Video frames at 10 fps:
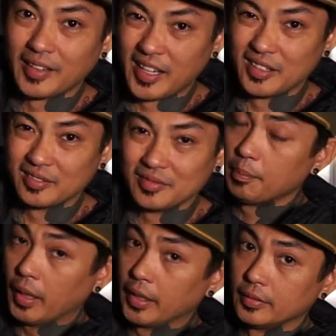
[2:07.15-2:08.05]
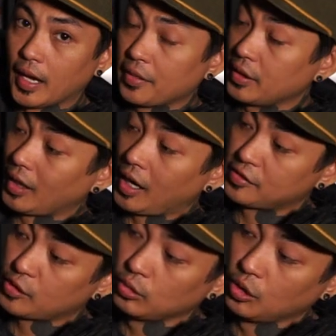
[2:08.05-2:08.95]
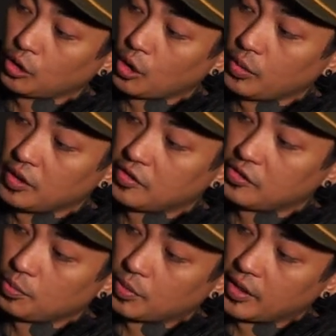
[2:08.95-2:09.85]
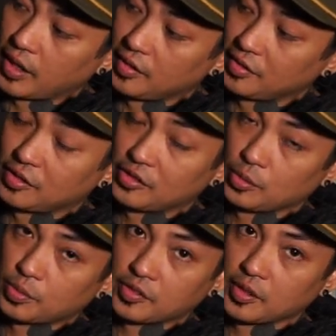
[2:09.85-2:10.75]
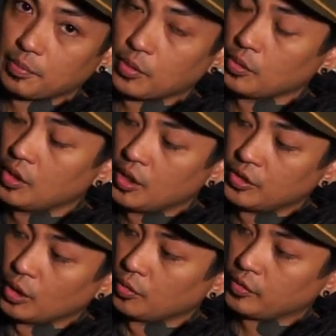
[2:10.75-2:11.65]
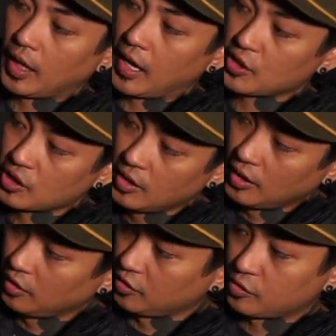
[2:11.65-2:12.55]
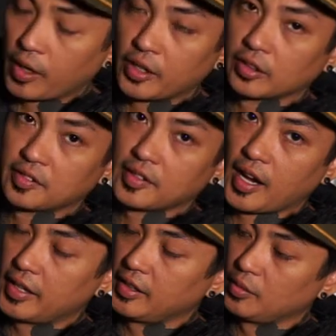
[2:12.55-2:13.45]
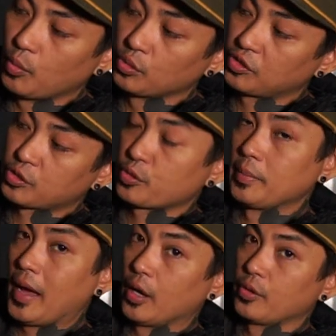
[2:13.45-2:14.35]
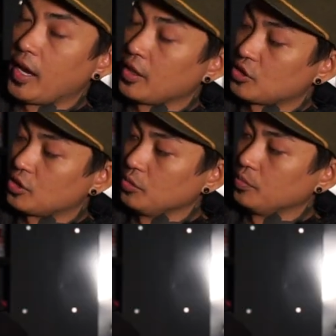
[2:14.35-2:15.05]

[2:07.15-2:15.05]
I know. But I think the Iceco logo is super nice. It's super simple, no flash. It's just right on the side and it won't scream out at you.